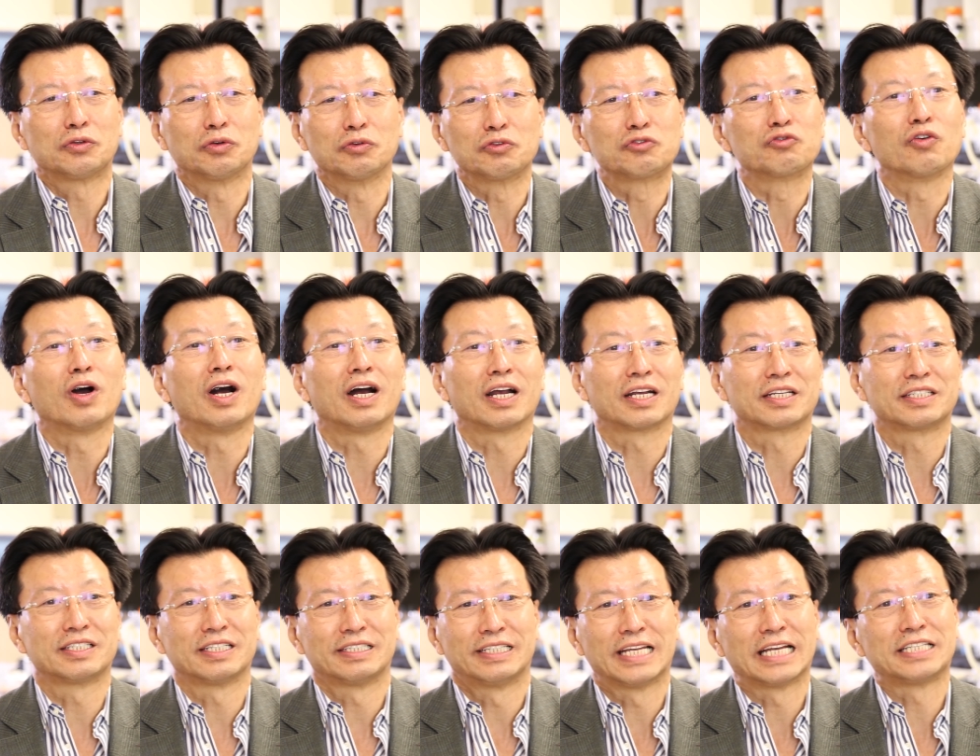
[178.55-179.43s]
to
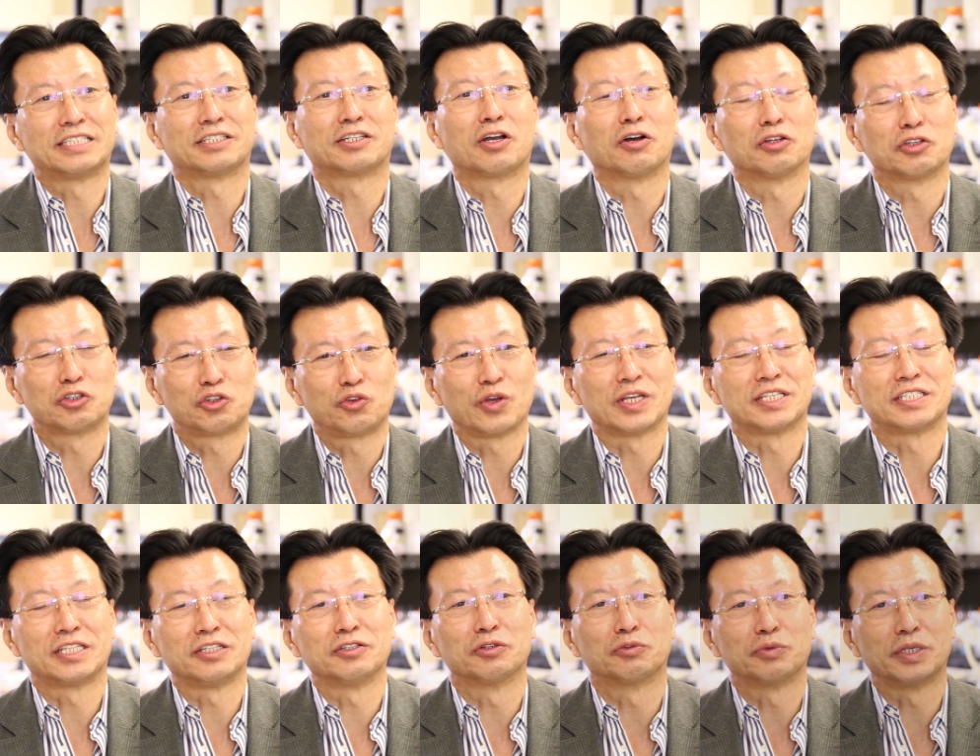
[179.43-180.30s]
drugs. That's called
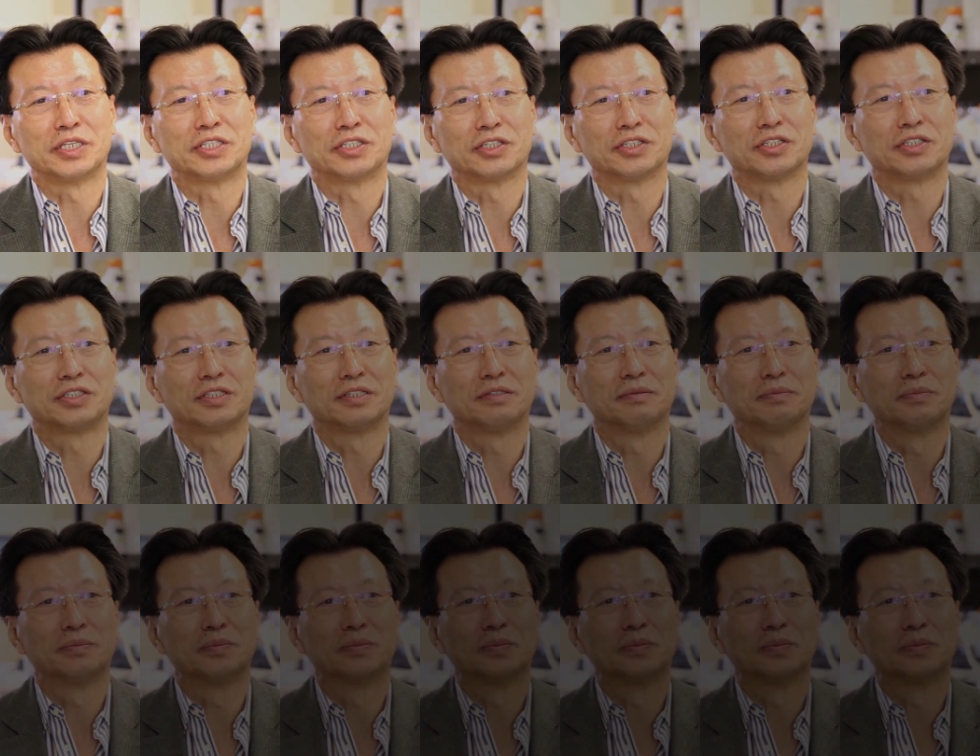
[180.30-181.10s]
translational research.